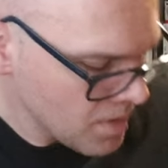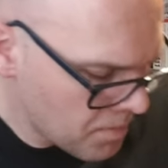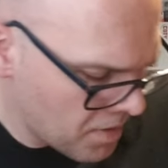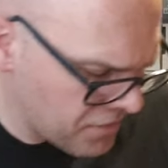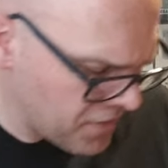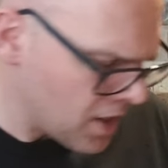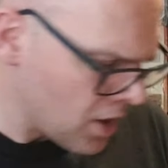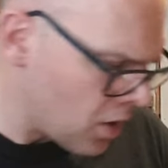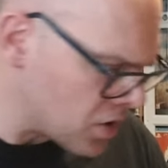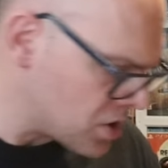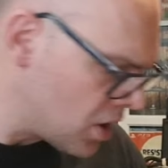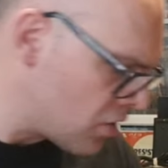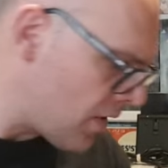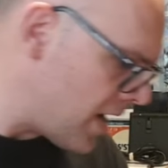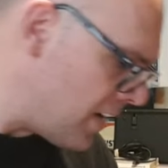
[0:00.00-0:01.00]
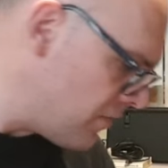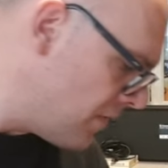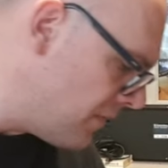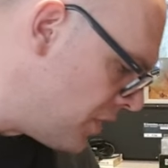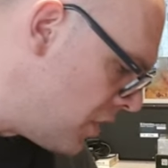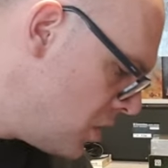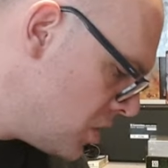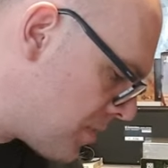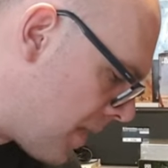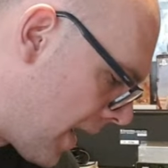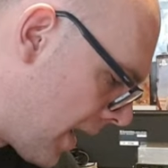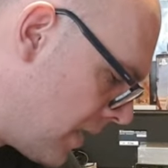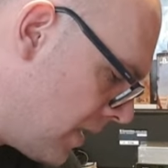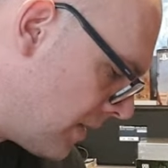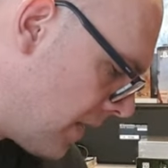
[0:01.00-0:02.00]
Well, I think it got some great reviews
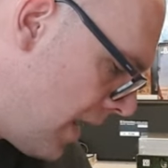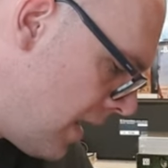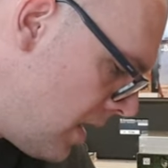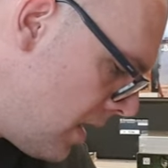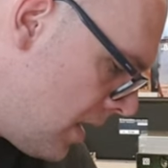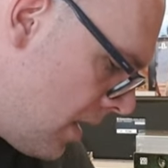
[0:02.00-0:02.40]
back in the day.